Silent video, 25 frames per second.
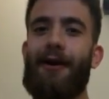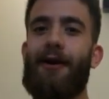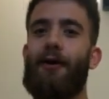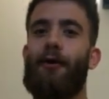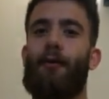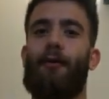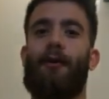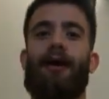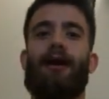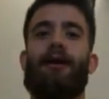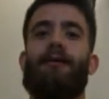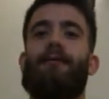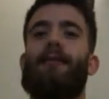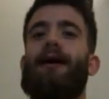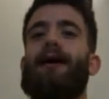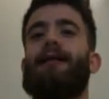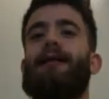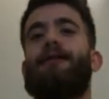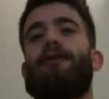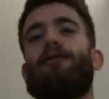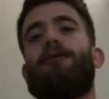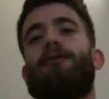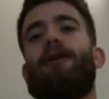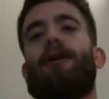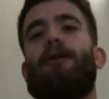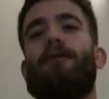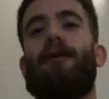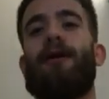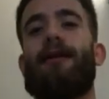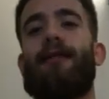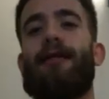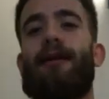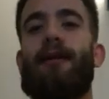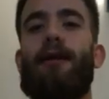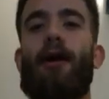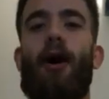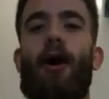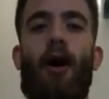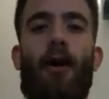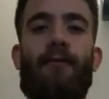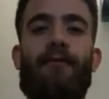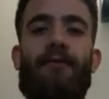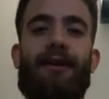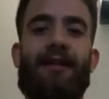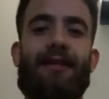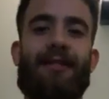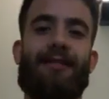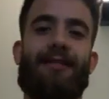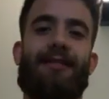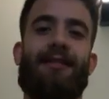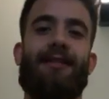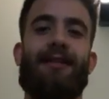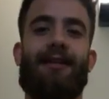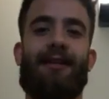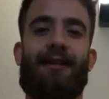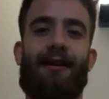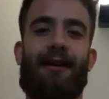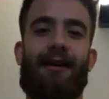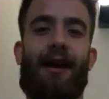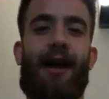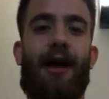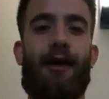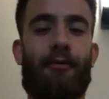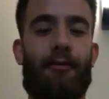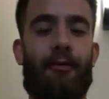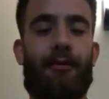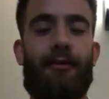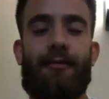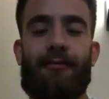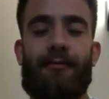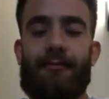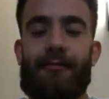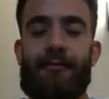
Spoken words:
what am I doing with it? Obviously, I would